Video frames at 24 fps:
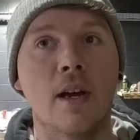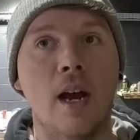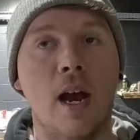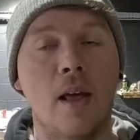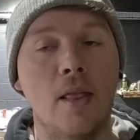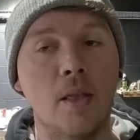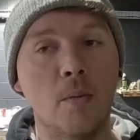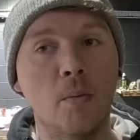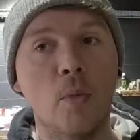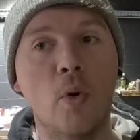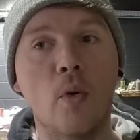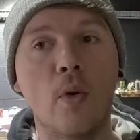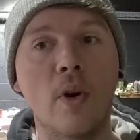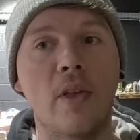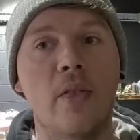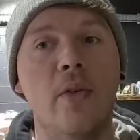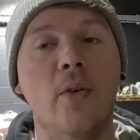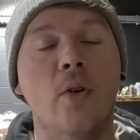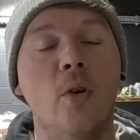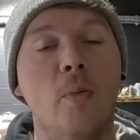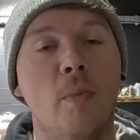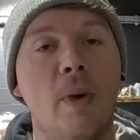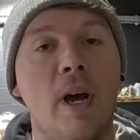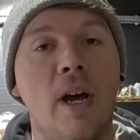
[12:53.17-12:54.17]
And the more I
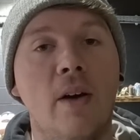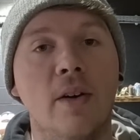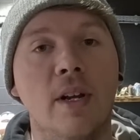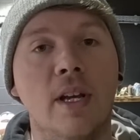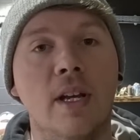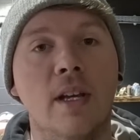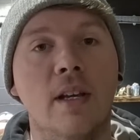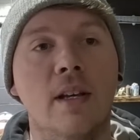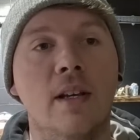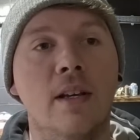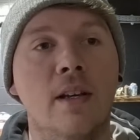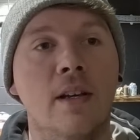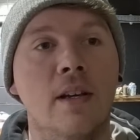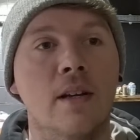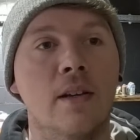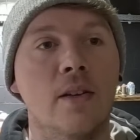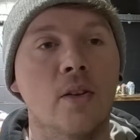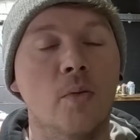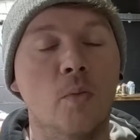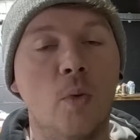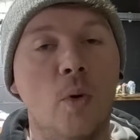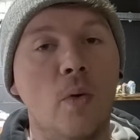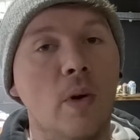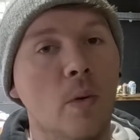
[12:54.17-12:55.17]
thought about it,
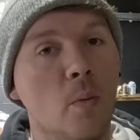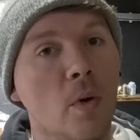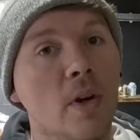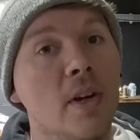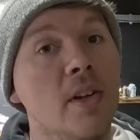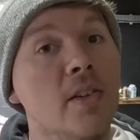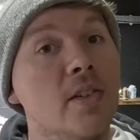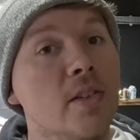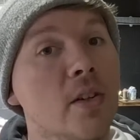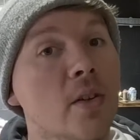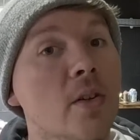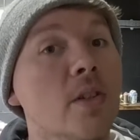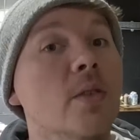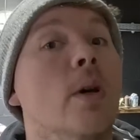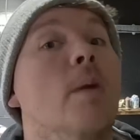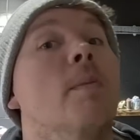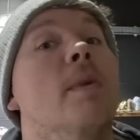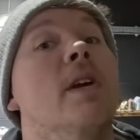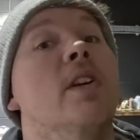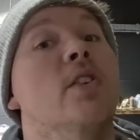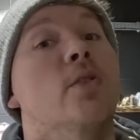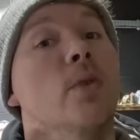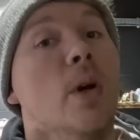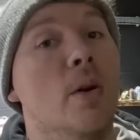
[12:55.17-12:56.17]
the more I wanted to. So I
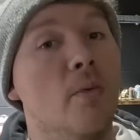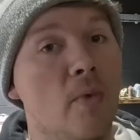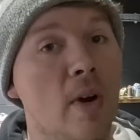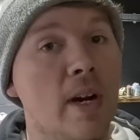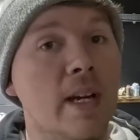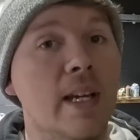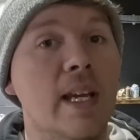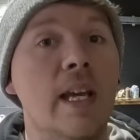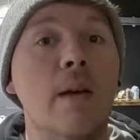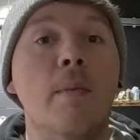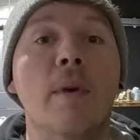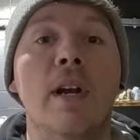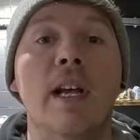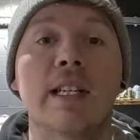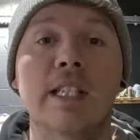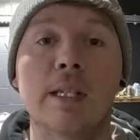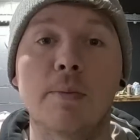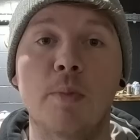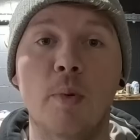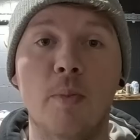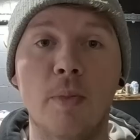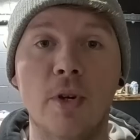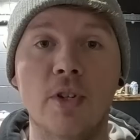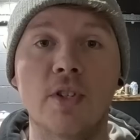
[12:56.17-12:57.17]
made sure I rang him and asked
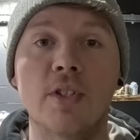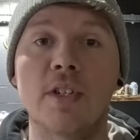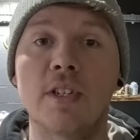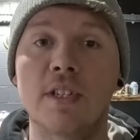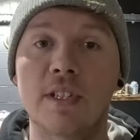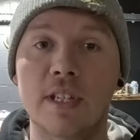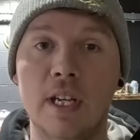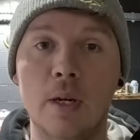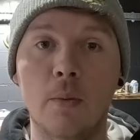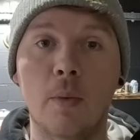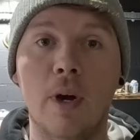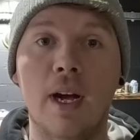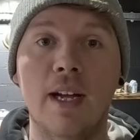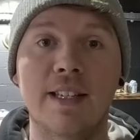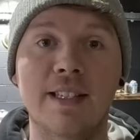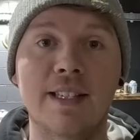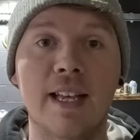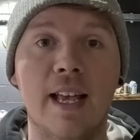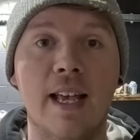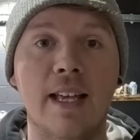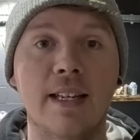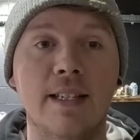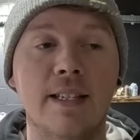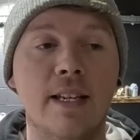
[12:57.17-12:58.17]
his permission to say what I
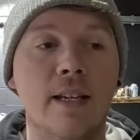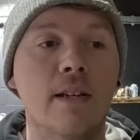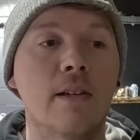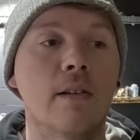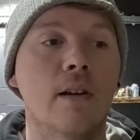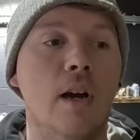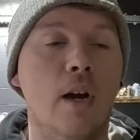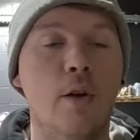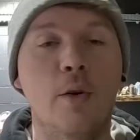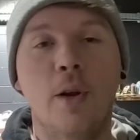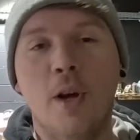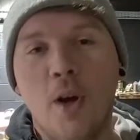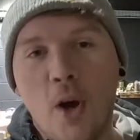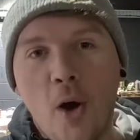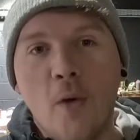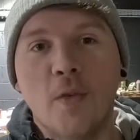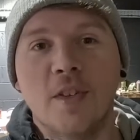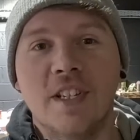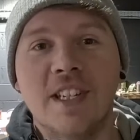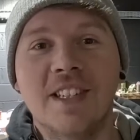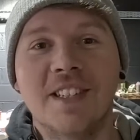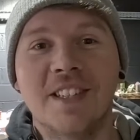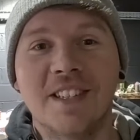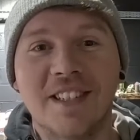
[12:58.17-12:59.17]
said.
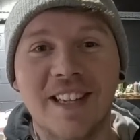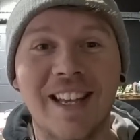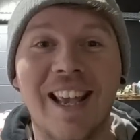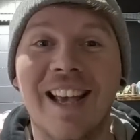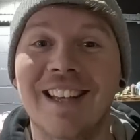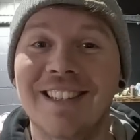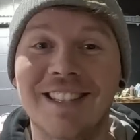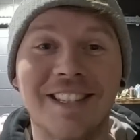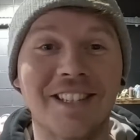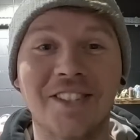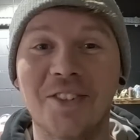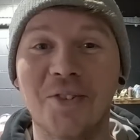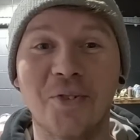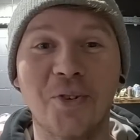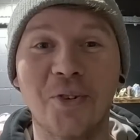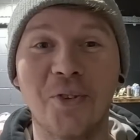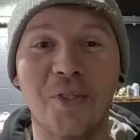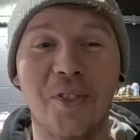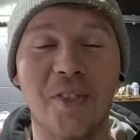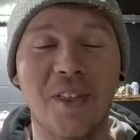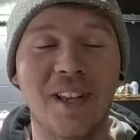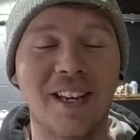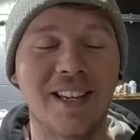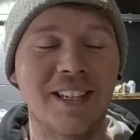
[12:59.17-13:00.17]
Obviously he's going to say yes because it's all
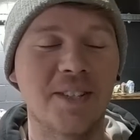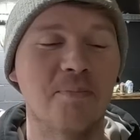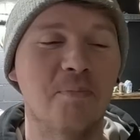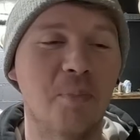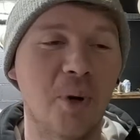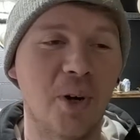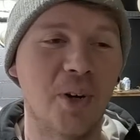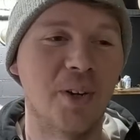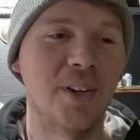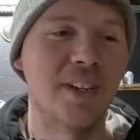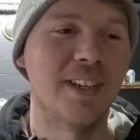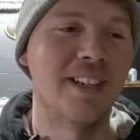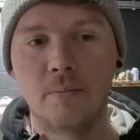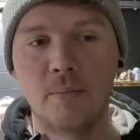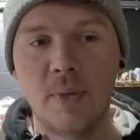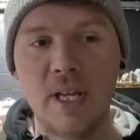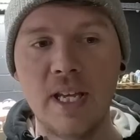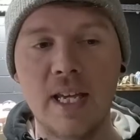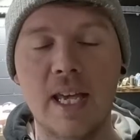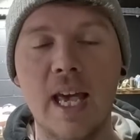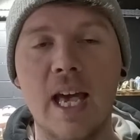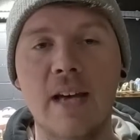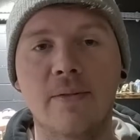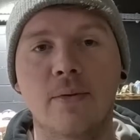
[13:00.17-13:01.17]
good things, but
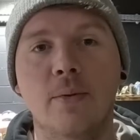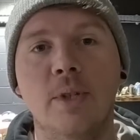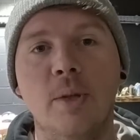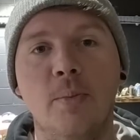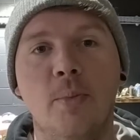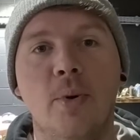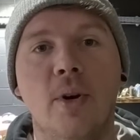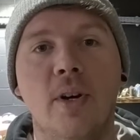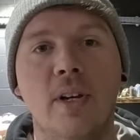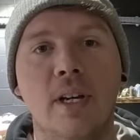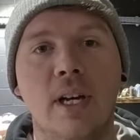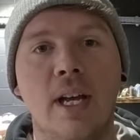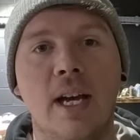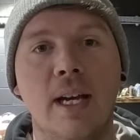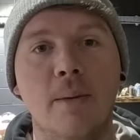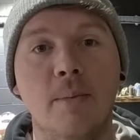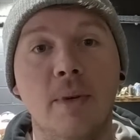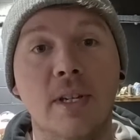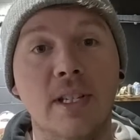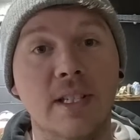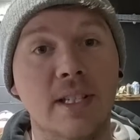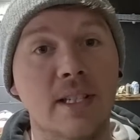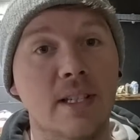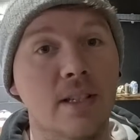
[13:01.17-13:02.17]
be careful what you put online
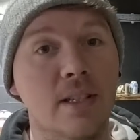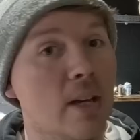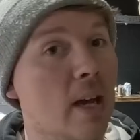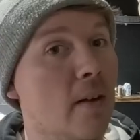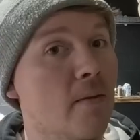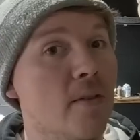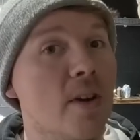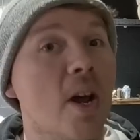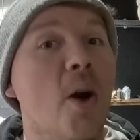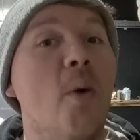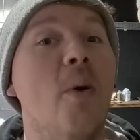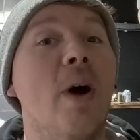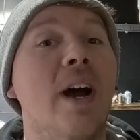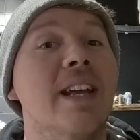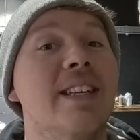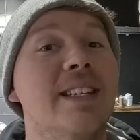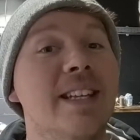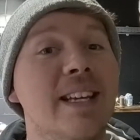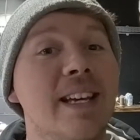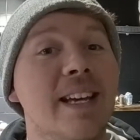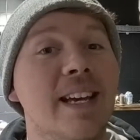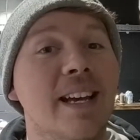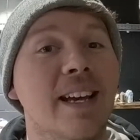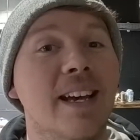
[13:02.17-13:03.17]
because have no
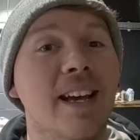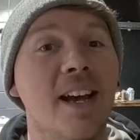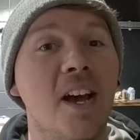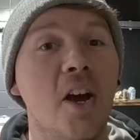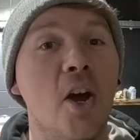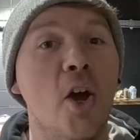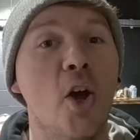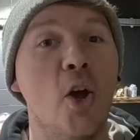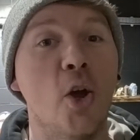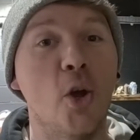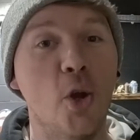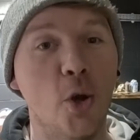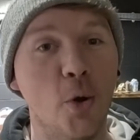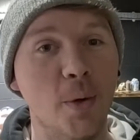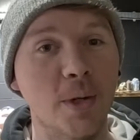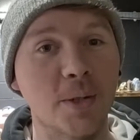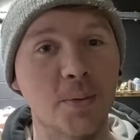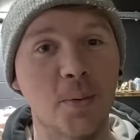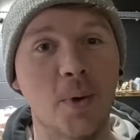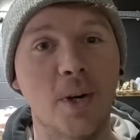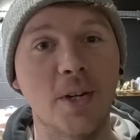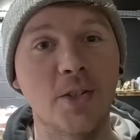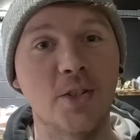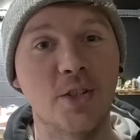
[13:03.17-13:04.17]
idea who
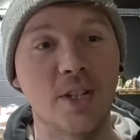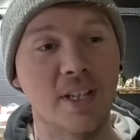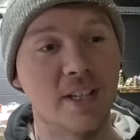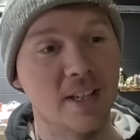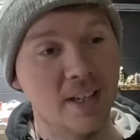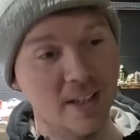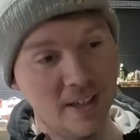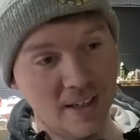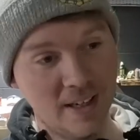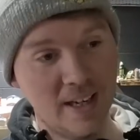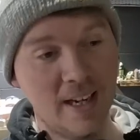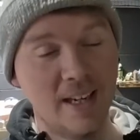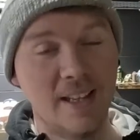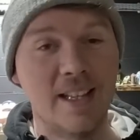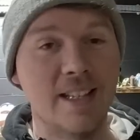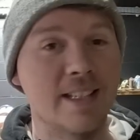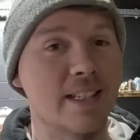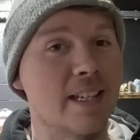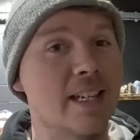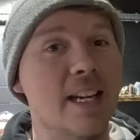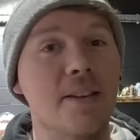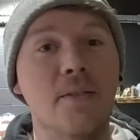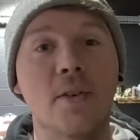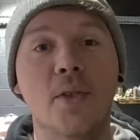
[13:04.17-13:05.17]
is watching. Like this,
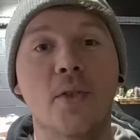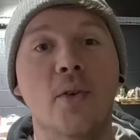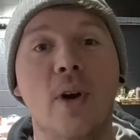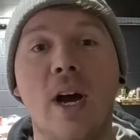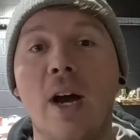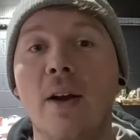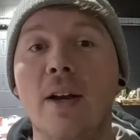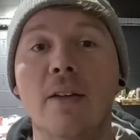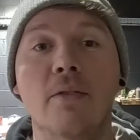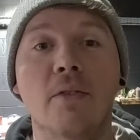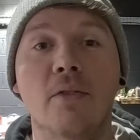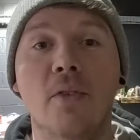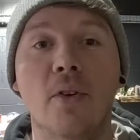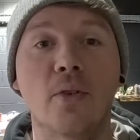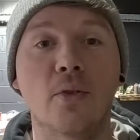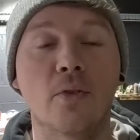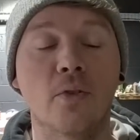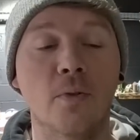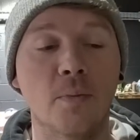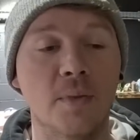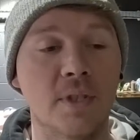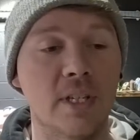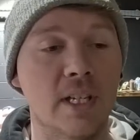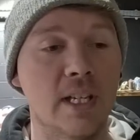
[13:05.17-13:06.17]
I never thought I'd have a phone
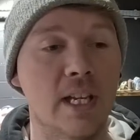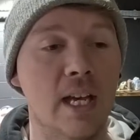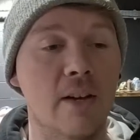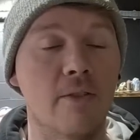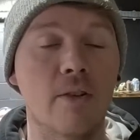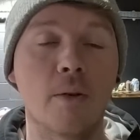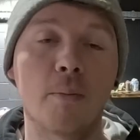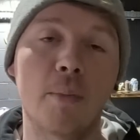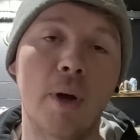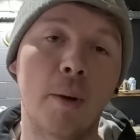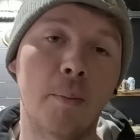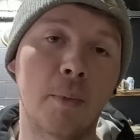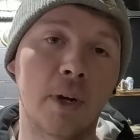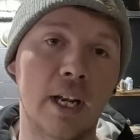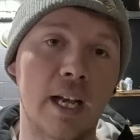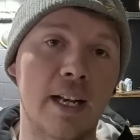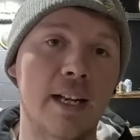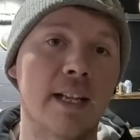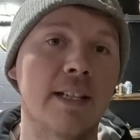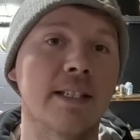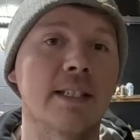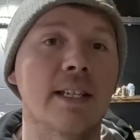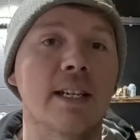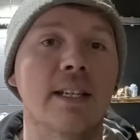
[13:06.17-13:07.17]
call from CEF, but I'm glad
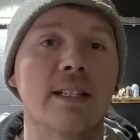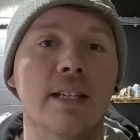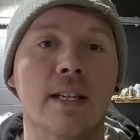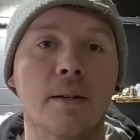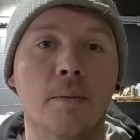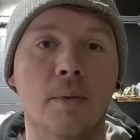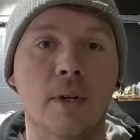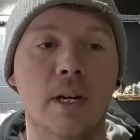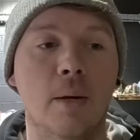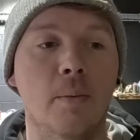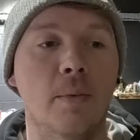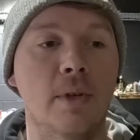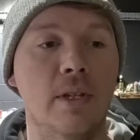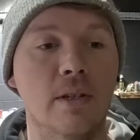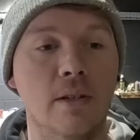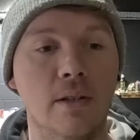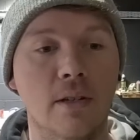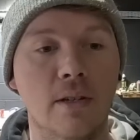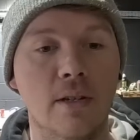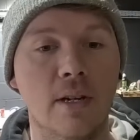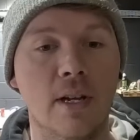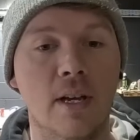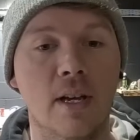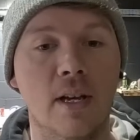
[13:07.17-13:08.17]
I did, and I'm glad we
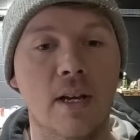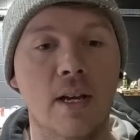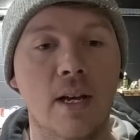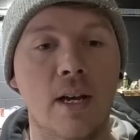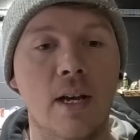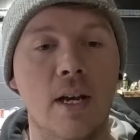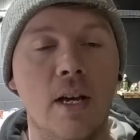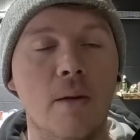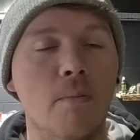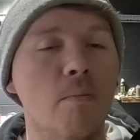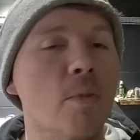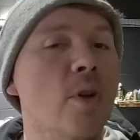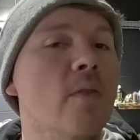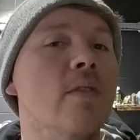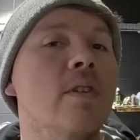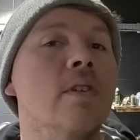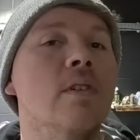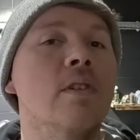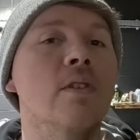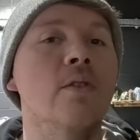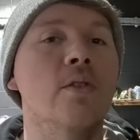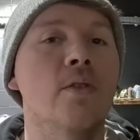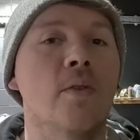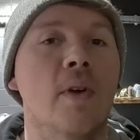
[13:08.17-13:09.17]
can move in a
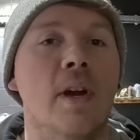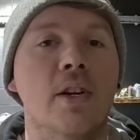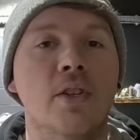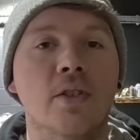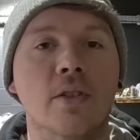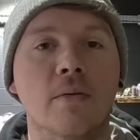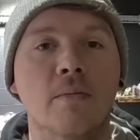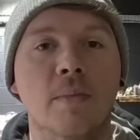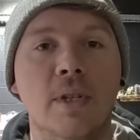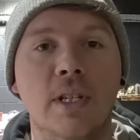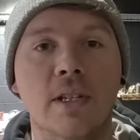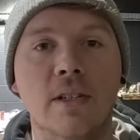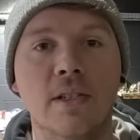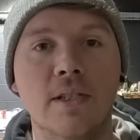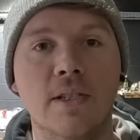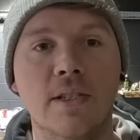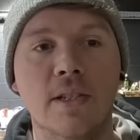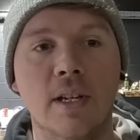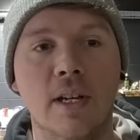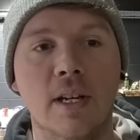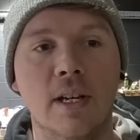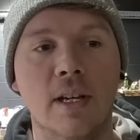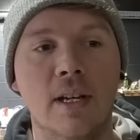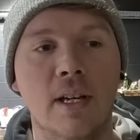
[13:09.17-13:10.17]
new direction
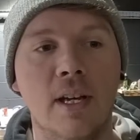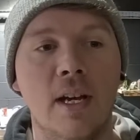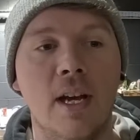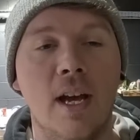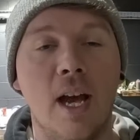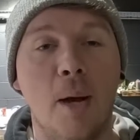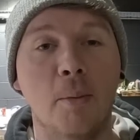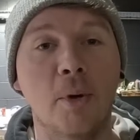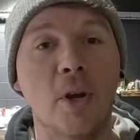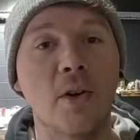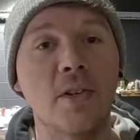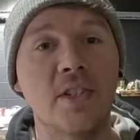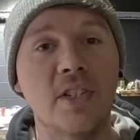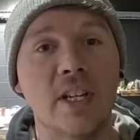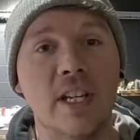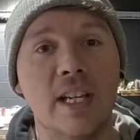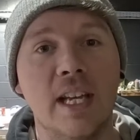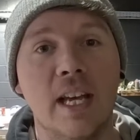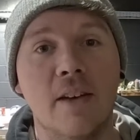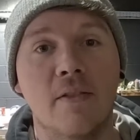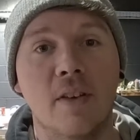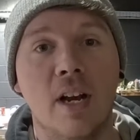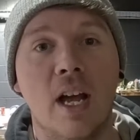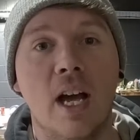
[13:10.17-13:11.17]
because I'm going to
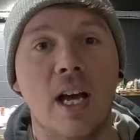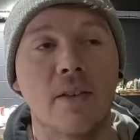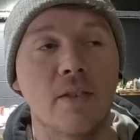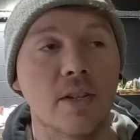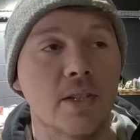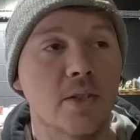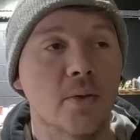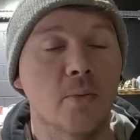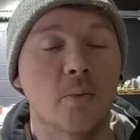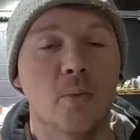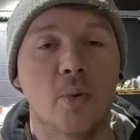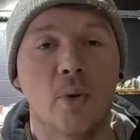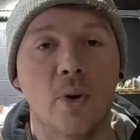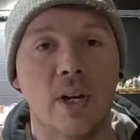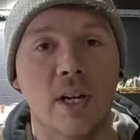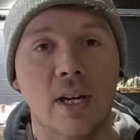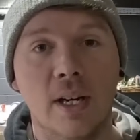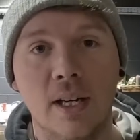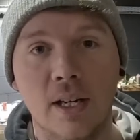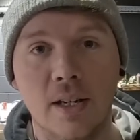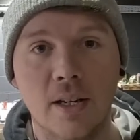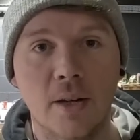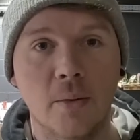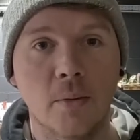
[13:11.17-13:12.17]
CEF live at some point
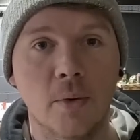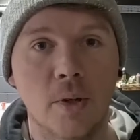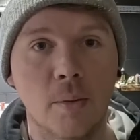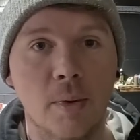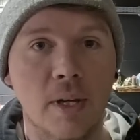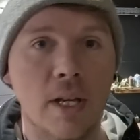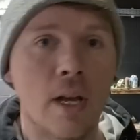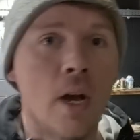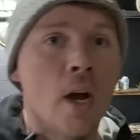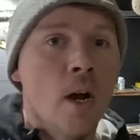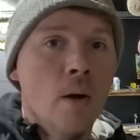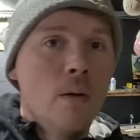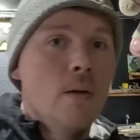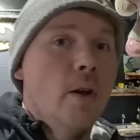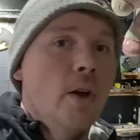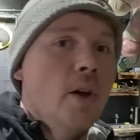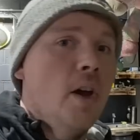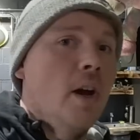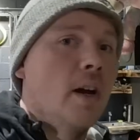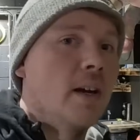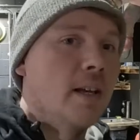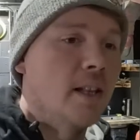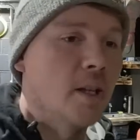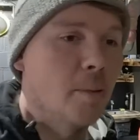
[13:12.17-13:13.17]
and I don't want to be
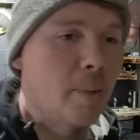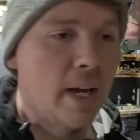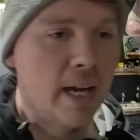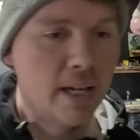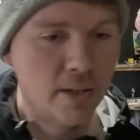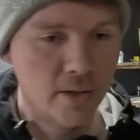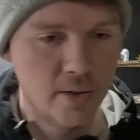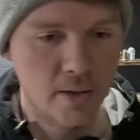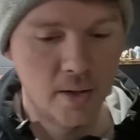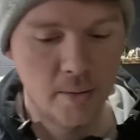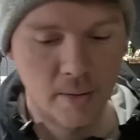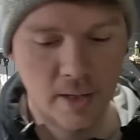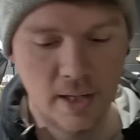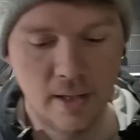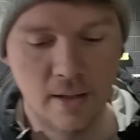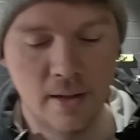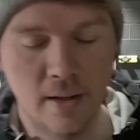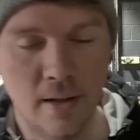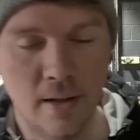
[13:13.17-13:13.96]
in the back, do you know what I mean?